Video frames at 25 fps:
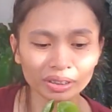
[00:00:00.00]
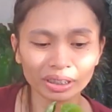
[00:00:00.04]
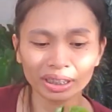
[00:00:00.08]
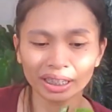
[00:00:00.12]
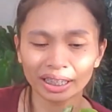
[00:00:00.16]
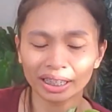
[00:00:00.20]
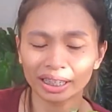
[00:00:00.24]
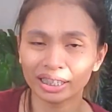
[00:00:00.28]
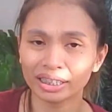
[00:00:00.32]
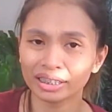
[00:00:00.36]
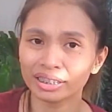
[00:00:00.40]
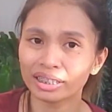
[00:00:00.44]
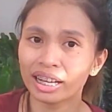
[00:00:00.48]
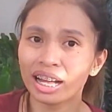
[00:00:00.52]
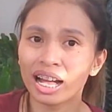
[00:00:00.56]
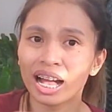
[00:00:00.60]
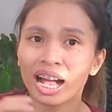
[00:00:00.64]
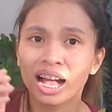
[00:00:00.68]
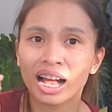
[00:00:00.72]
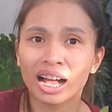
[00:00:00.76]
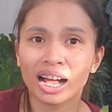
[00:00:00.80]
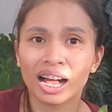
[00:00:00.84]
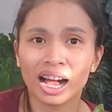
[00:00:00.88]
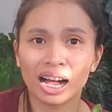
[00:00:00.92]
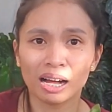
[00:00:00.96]
and
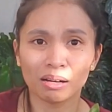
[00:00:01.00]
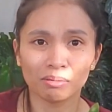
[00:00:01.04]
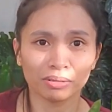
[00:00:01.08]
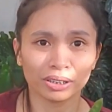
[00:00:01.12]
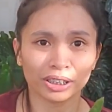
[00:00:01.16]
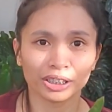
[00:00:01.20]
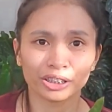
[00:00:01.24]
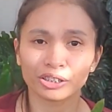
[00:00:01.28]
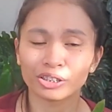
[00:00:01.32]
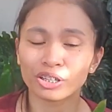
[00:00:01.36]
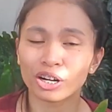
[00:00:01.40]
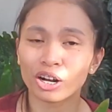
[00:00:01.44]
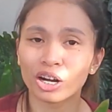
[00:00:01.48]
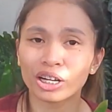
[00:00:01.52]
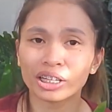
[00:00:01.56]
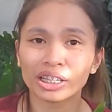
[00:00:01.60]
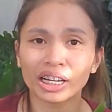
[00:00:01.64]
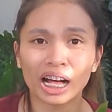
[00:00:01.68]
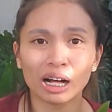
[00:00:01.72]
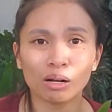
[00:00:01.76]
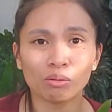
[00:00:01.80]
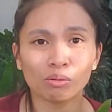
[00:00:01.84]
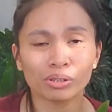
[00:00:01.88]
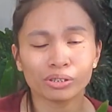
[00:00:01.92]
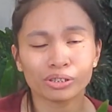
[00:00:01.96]
later on
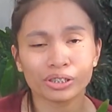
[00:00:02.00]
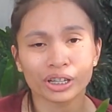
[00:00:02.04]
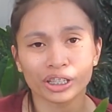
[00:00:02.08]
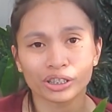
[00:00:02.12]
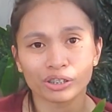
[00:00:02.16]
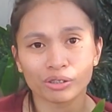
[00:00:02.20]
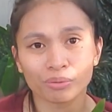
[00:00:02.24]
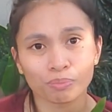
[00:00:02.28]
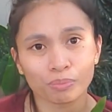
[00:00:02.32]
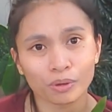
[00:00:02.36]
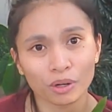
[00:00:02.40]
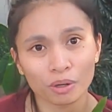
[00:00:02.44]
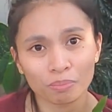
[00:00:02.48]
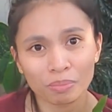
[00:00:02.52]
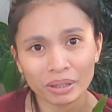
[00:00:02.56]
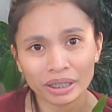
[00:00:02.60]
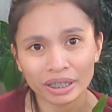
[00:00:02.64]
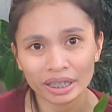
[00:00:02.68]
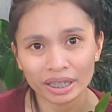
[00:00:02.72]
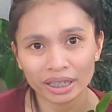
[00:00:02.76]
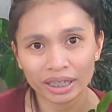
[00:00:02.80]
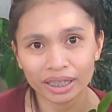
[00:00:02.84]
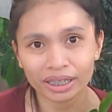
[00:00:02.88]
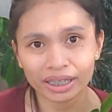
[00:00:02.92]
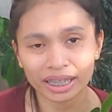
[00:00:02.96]
I will try to
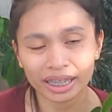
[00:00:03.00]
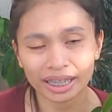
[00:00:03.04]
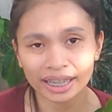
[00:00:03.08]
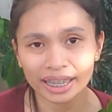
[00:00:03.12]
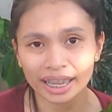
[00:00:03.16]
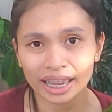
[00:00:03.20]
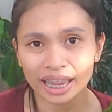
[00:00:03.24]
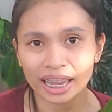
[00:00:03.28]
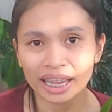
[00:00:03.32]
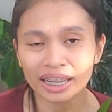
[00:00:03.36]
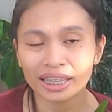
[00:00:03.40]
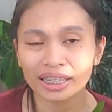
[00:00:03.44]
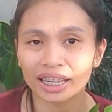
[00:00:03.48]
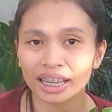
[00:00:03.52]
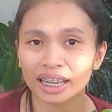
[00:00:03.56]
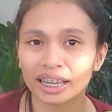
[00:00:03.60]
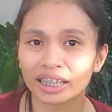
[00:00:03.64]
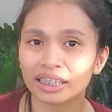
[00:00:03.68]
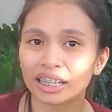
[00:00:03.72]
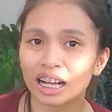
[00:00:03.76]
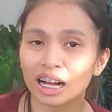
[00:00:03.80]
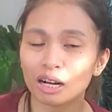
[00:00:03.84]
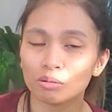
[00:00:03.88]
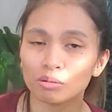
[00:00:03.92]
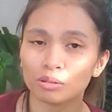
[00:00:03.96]
propagate it again,
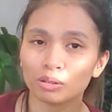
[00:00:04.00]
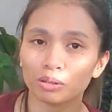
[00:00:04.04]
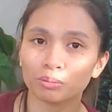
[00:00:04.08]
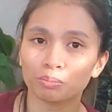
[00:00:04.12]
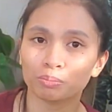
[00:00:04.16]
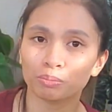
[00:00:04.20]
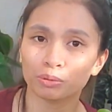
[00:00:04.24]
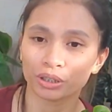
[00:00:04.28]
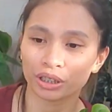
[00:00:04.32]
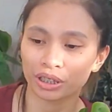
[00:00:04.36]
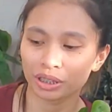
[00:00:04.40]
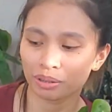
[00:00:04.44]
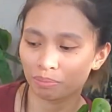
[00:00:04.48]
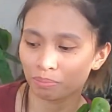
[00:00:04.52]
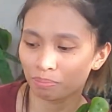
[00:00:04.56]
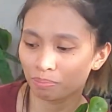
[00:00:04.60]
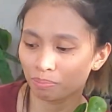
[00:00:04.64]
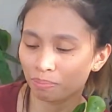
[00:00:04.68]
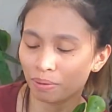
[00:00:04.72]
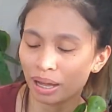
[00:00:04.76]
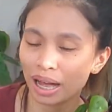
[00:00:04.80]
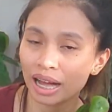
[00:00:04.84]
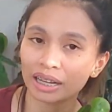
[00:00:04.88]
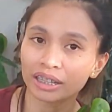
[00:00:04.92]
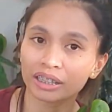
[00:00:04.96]
and I will put it
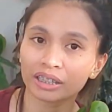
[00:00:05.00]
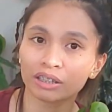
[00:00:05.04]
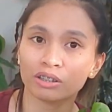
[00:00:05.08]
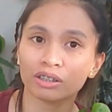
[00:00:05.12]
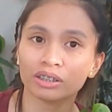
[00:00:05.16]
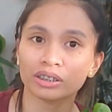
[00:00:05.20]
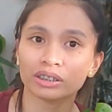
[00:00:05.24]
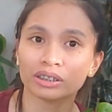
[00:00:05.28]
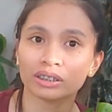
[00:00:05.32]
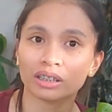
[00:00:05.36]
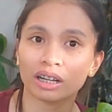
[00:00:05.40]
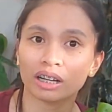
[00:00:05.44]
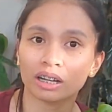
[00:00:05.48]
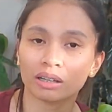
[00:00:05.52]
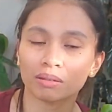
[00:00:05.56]
back on.